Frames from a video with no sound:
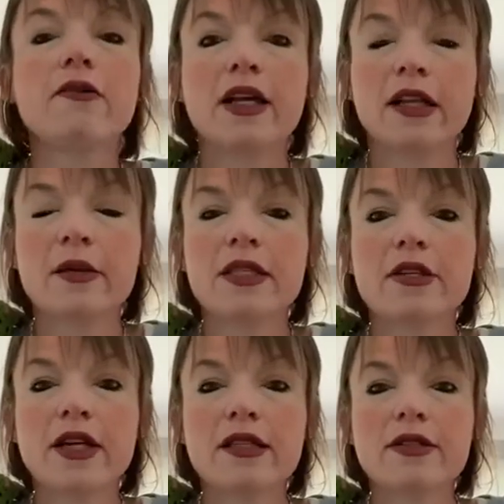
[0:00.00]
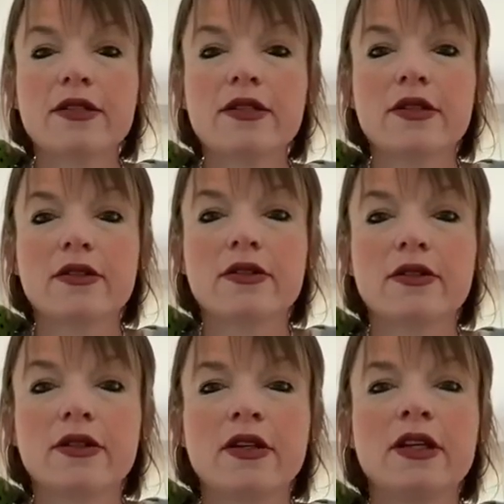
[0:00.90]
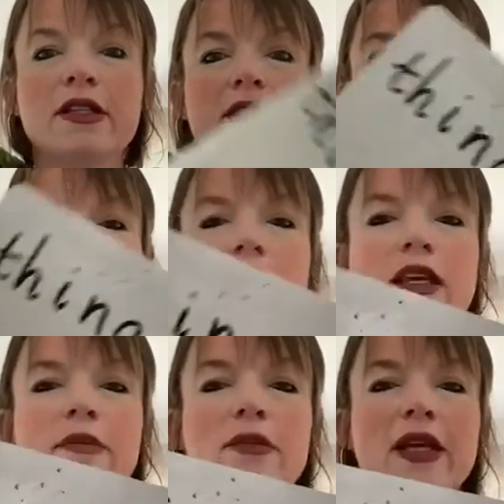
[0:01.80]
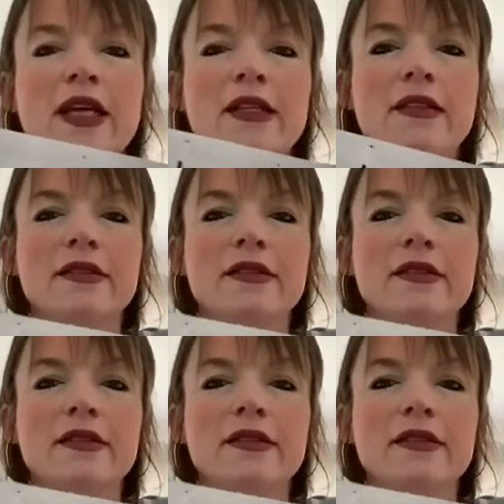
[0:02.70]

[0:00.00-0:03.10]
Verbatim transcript: Right, let me see your answers. Does it look the same as mine?